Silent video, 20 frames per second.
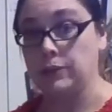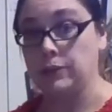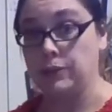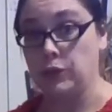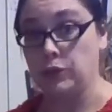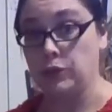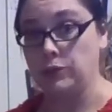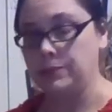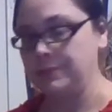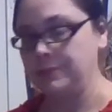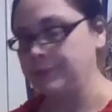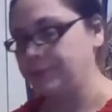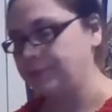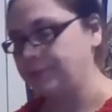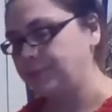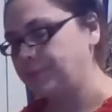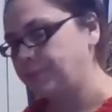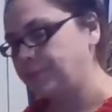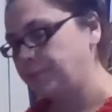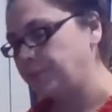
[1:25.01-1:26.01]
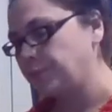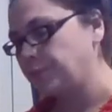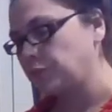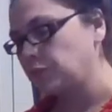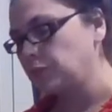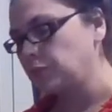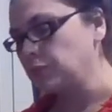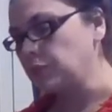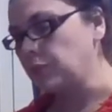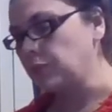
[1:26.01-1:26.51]
food.
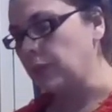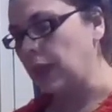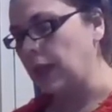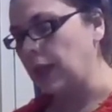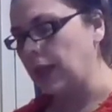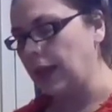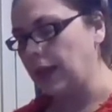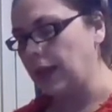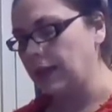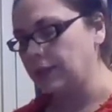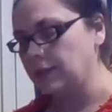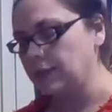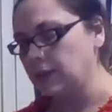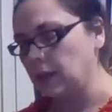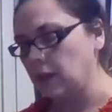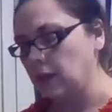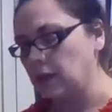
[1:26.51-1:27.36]
And